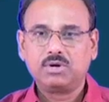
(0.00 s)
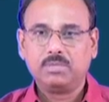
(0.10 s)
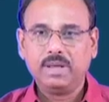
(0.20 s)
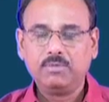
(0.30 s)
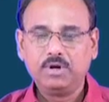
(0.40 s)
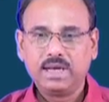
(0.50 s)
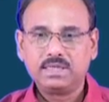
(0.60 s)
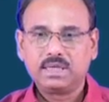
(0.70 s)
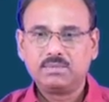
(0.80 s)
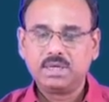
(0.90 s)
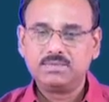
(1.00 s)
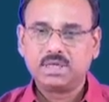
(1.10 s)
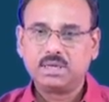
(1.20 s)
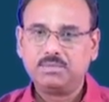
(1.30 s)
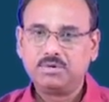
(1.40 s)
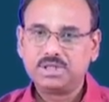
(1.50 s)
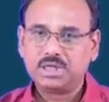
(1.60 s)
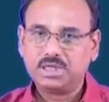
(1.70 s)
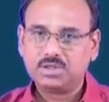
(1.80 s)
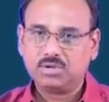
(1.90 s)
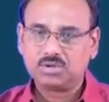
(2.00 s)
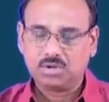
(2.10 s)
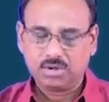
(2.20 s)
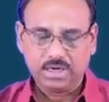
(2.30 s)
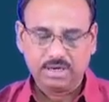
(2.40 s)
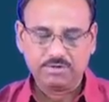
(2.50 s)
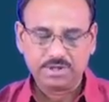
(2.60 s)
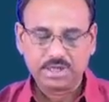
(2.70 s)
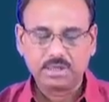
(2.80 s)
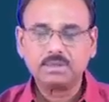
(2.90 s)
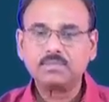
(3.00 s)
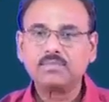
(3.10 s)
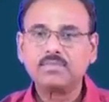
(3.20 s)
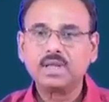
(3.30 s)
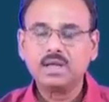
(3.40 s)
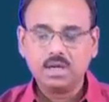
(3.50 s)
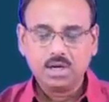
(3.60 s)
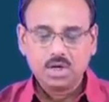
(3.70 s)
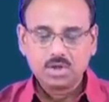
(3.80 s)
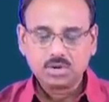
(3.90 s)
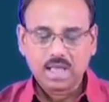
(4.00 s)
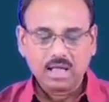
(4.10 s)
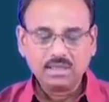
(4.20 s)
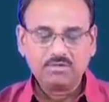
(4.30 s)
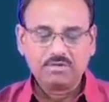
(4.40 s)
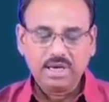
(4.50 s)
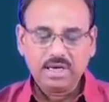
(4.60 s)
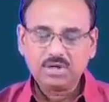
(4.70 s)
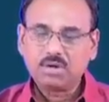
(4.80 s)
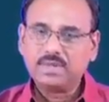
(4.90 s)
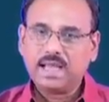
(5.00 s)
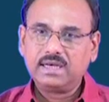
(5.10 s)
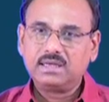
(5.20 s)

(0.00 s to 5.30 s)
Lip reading: of memory, and sometimes the computation is also not inefficient. So, the other variant of that